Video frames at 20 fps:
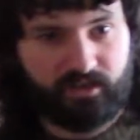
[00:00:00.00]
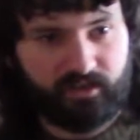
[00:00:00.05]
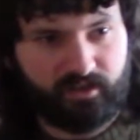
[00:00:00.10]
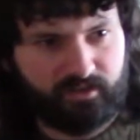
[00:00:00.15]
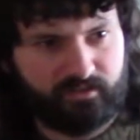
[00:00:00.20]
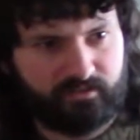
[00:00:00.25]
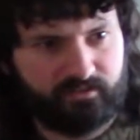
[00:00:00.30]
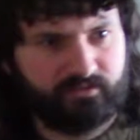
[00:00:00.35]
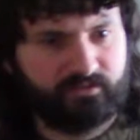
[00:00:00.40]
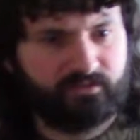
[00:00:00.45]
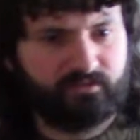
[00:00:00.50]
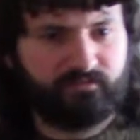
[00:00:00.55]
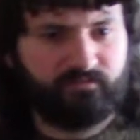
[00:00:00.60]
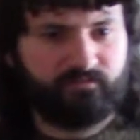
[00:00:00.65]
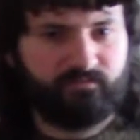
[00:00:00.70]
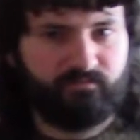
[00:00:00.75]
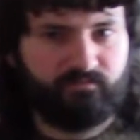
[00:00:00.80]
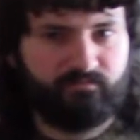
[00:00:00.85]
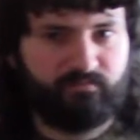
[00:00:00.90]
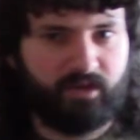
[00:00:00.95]
and
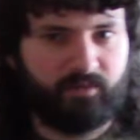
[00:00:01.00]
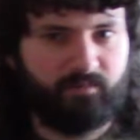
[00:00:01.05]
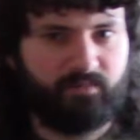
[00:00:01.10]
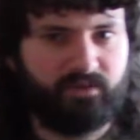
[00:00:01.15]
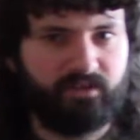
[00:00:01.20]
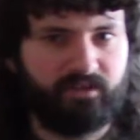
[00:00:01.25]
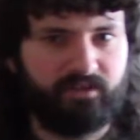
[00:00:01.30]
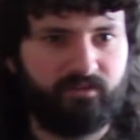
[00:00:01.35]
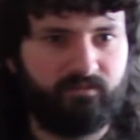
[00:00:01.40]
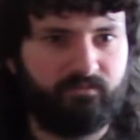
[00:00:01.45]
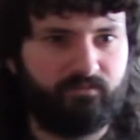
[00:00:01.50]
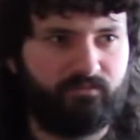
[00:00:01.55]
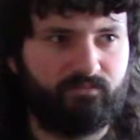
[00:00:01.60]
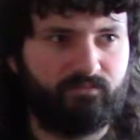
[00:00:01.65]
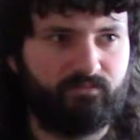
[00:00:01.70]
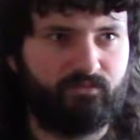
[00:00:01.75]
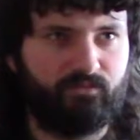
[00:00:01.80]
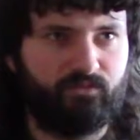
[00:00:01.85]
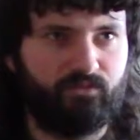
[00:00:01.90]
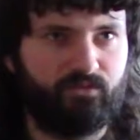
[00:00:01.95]
maybe
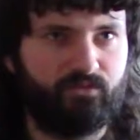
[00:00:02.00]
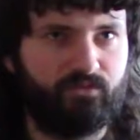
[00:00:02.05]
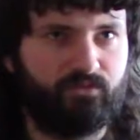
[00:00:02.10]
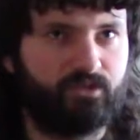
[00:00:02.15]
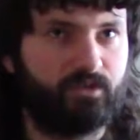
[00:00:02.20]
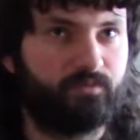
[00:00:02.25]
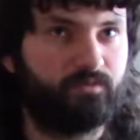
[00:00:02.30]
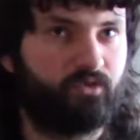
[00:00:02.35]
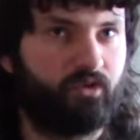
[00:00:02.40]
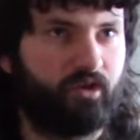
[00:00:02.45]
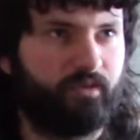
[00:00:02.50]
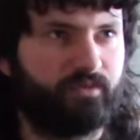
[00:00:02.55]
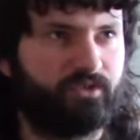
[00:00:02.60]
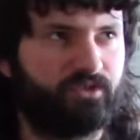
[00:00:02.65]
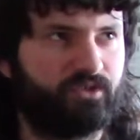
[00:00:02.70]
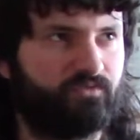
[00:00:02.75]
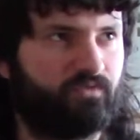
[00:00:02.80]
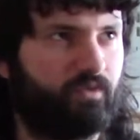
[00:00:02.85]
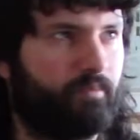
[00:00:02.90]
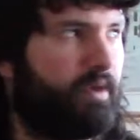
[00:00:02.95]
you subscribers
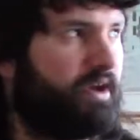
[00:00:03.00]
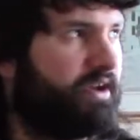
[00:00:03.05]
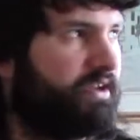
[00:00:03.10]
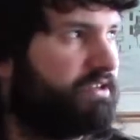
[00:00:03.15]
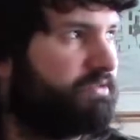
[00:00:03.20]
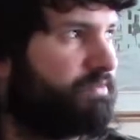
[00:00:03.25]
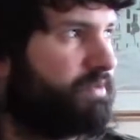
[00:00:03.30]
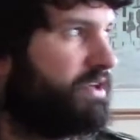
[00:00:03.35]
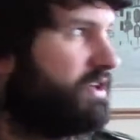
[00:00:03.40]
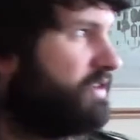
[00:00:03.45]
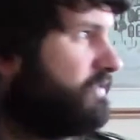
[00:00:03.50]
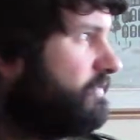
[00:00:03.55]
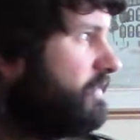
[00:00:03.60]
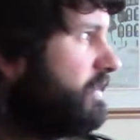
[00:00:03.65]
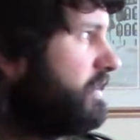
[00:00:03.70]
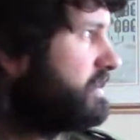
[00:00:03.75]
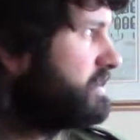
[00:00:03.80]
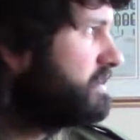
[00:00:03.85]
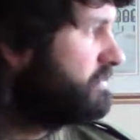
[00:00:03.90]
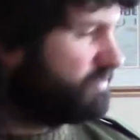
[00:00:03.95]
should remind me if
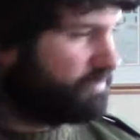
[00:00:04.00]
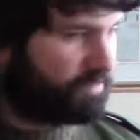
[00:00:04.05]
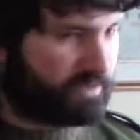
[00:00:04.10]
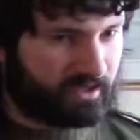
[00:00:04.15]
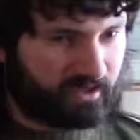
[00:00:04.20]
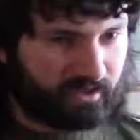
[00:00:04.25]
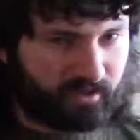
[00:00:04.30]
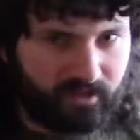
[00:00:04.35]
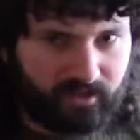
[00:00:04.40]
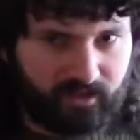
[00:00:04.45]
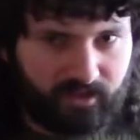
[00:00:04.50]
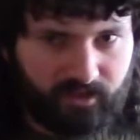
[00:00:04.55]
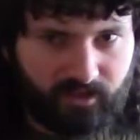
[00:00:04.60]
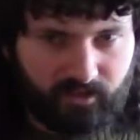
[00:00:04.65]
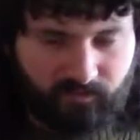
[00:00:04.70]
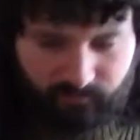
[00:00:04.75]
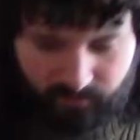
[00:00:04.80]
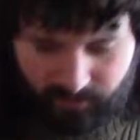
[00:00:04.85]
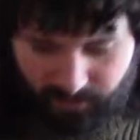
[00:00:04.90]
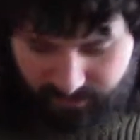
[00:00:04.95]
I seem to be
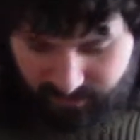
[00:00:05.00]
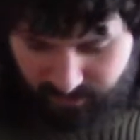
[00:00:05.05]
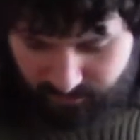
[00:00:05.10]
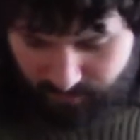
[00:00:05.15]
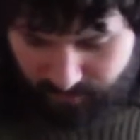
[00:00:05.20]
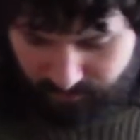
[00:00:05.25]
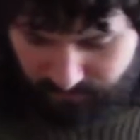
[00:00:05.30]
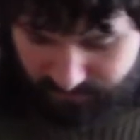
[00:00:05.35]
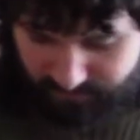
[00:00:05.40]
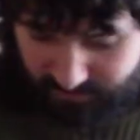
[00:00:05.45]
forgetting about those